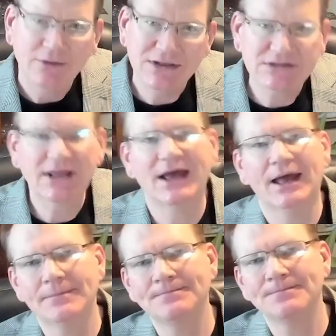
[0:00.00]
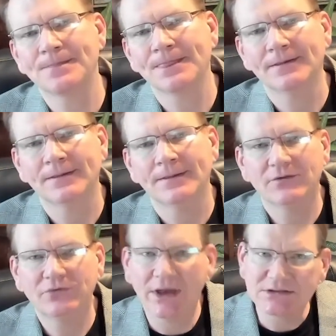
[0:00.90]
This time,
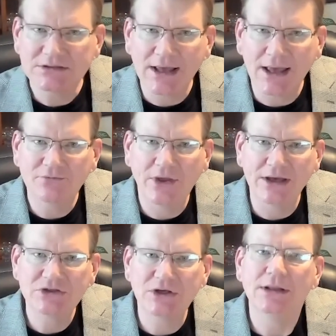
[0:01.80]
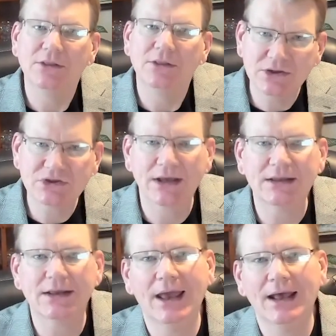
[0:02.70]
if we get stagflation, it looks like
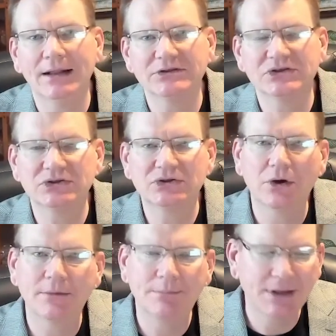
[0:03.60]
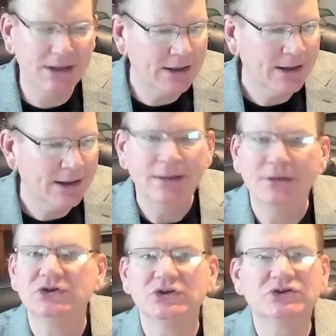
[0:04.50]
the catalyst is going to be
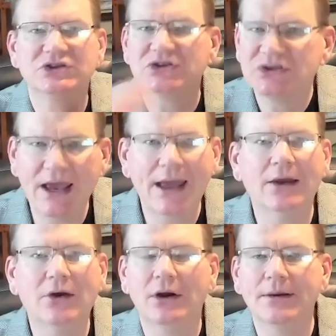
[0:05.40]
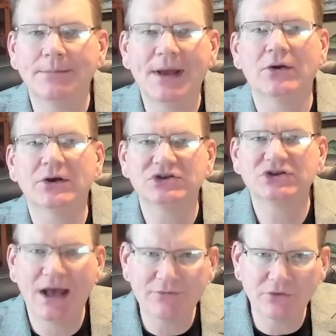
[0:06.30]
just a staggering amount of
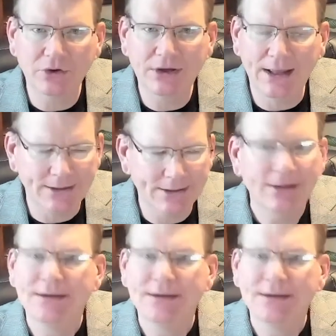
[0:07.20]
sovereign debt.